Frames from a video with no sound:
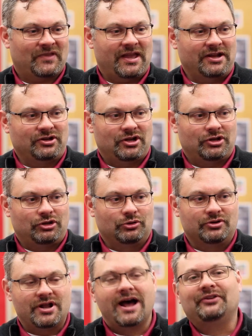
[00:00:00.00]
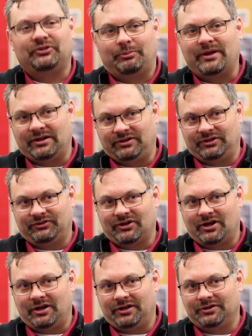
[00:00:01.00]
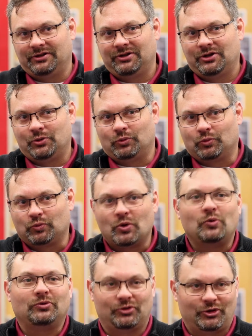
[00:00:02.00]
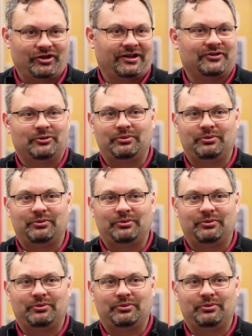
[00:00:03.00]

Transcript: and you're not dependent on rote learning at the